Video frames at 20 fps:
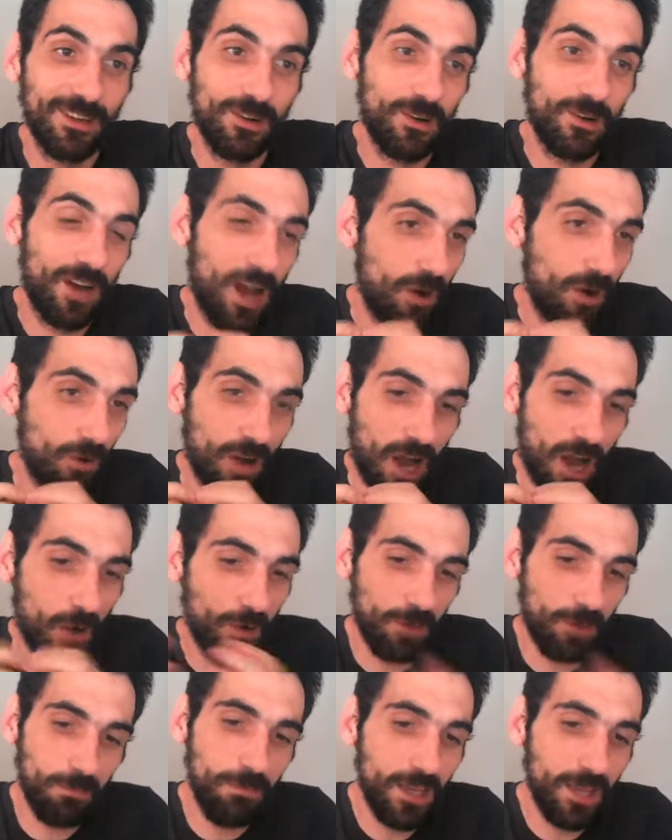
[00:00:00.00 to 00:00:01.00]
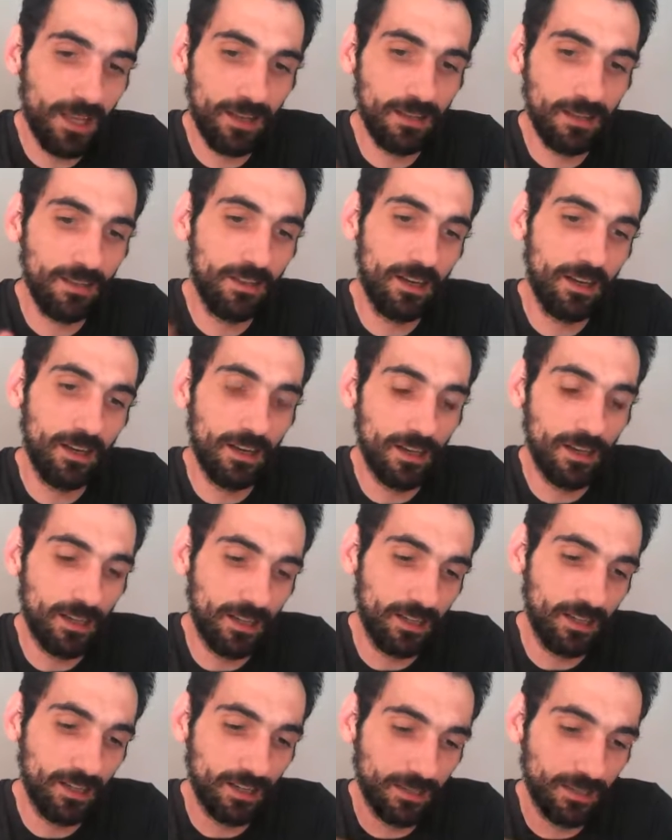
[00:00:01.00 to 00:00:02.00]
How we build
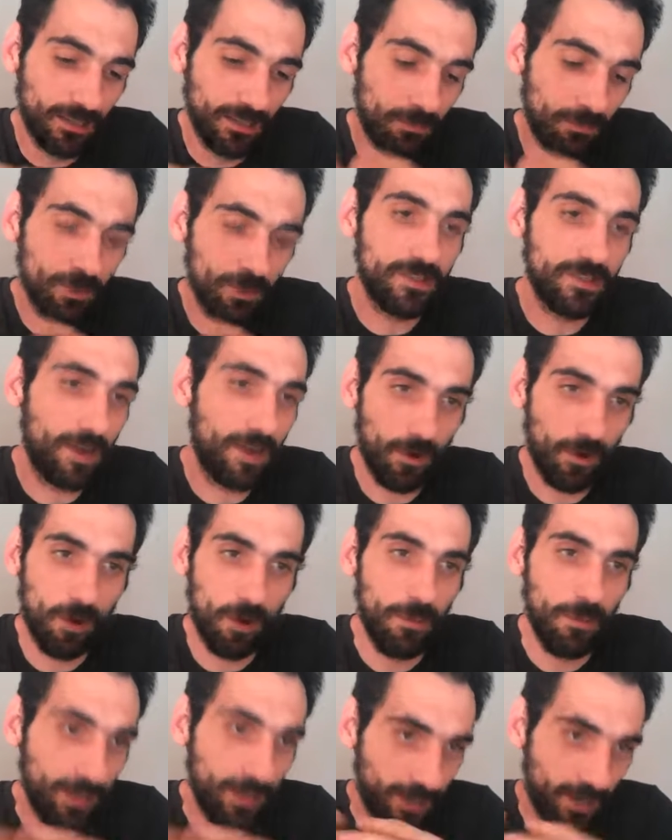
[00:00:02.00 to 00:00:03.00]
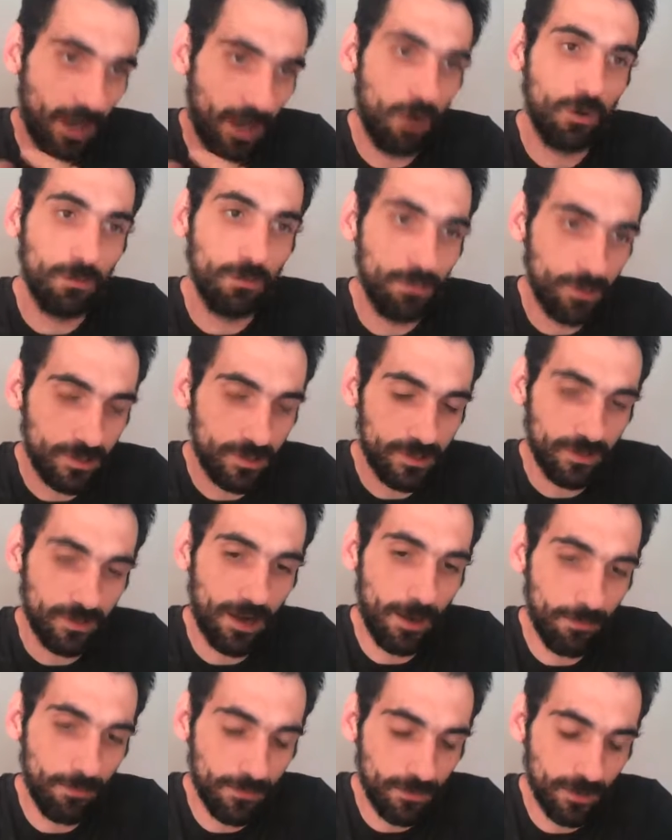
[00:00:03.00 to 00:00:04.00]
the bootstrap command and how we bootstrap,